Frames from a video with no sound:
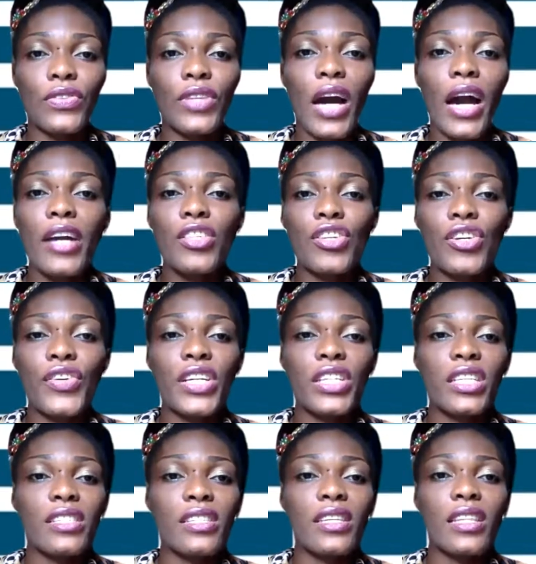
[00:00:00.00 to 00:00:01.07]
Nigeria
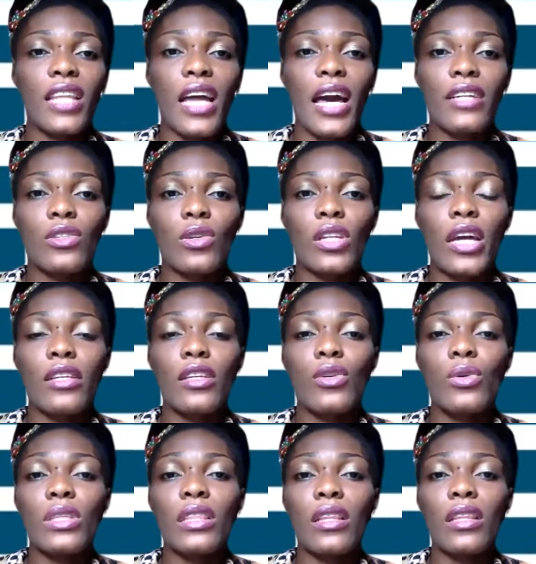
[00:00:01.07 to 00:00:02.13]
doesn't like to learn
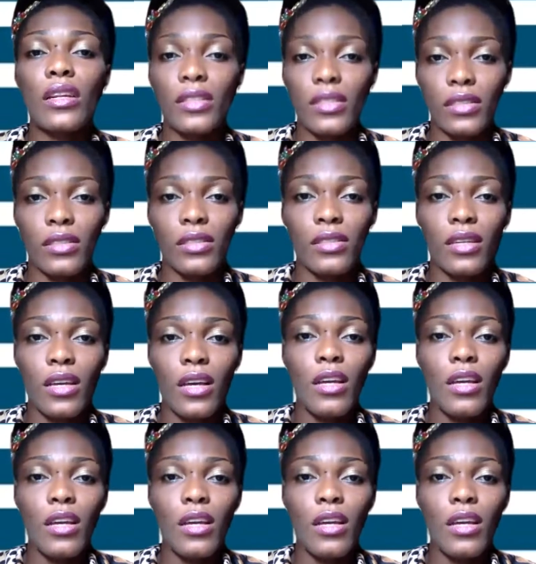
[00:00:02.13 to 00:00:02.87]
good lessons